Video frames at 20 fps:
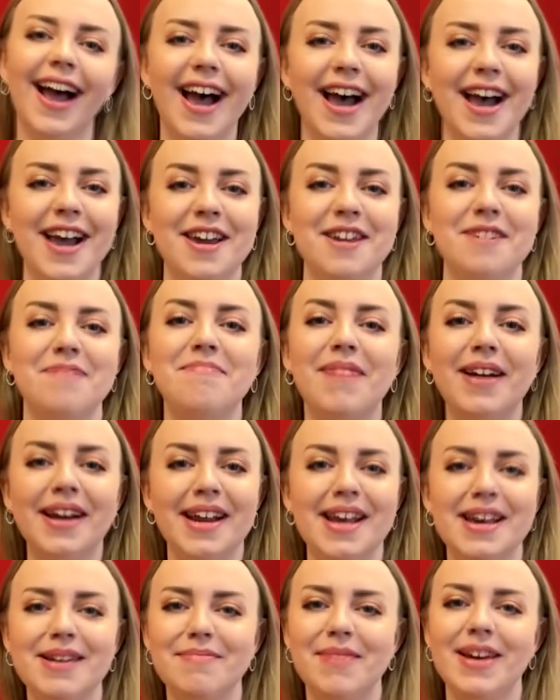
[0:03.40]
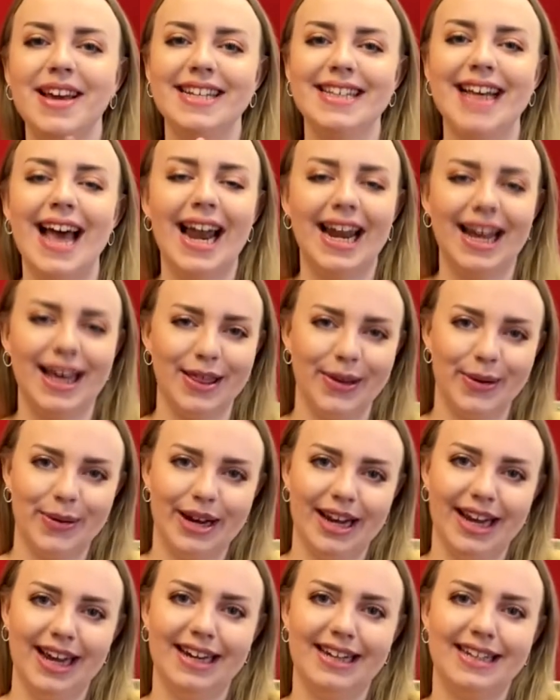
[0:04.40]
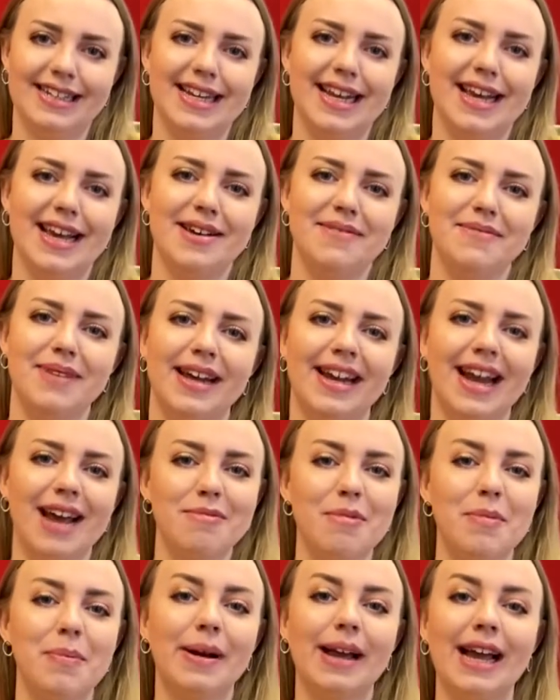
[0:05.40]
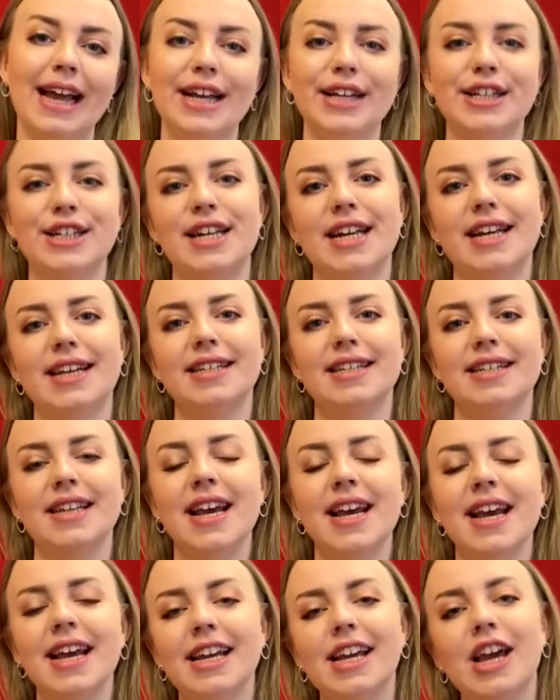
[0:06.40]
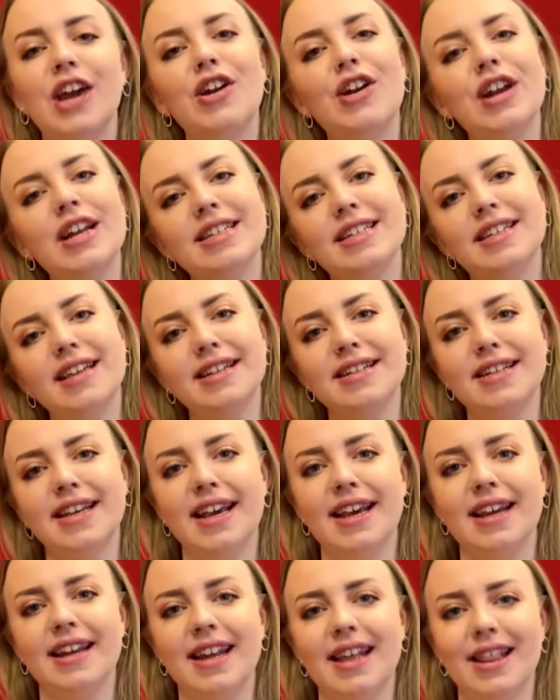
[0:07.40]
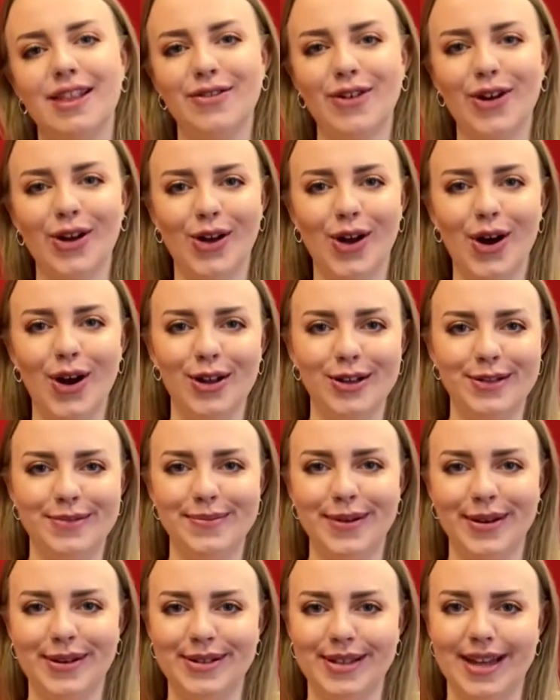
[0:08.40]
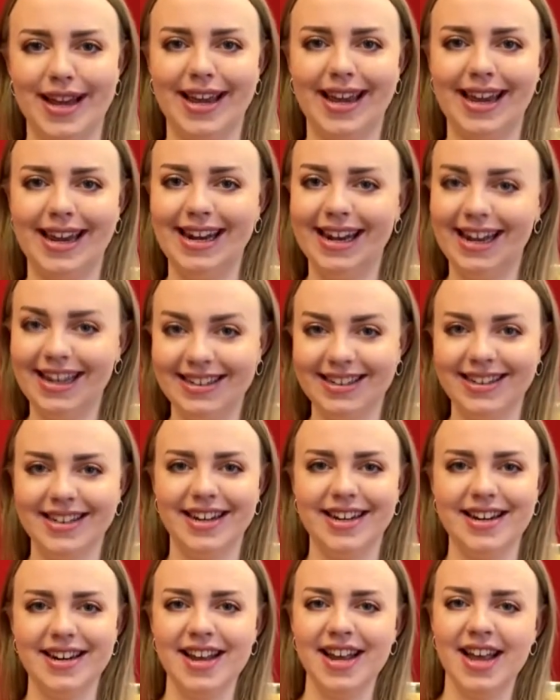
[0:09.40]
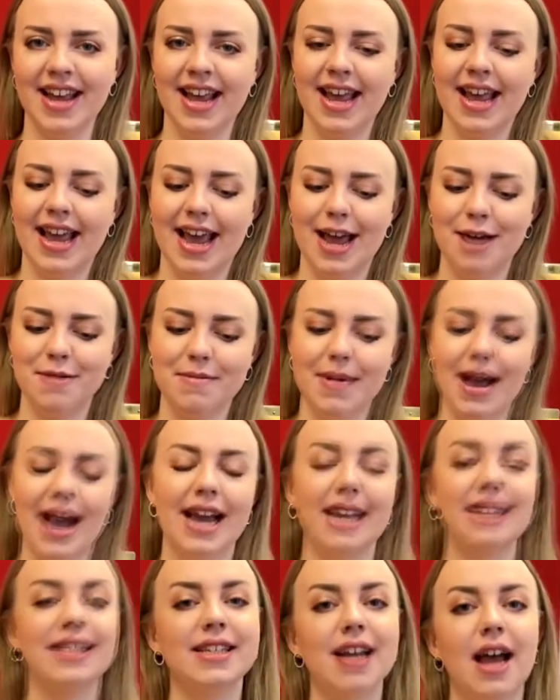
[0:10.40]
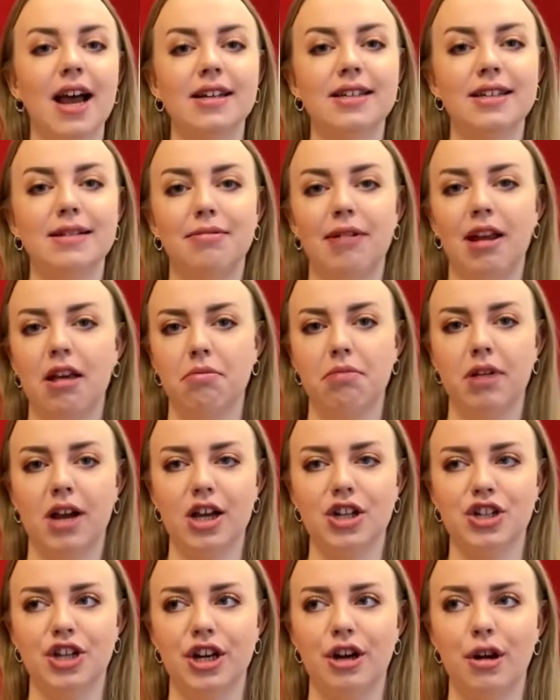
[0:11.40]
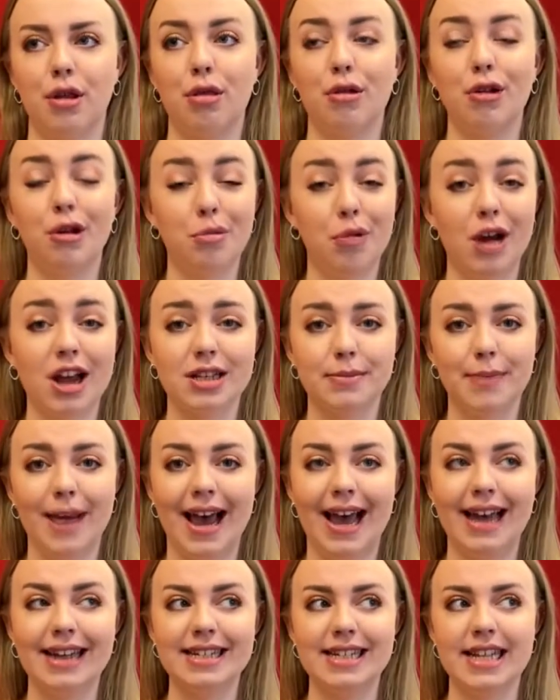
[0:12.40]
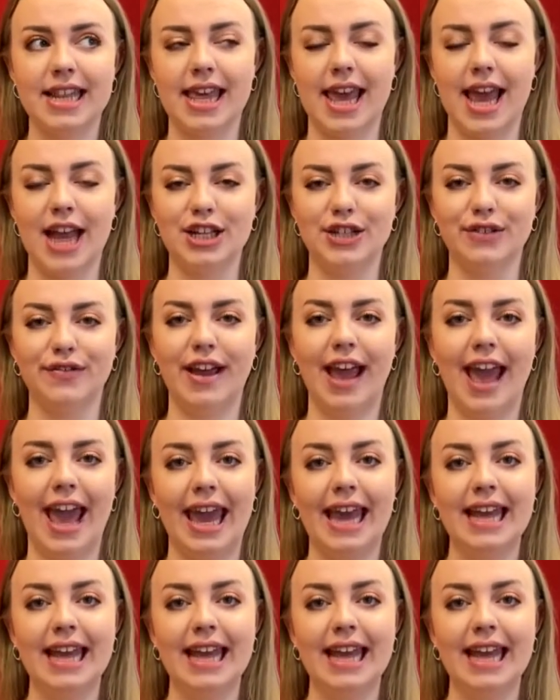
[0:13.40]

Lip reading: Hi, my name is Heledd Gwynant and I'm a percussionist currently studying at the Royal College of Music in London. I started playing percussion through brass bands at the age of 8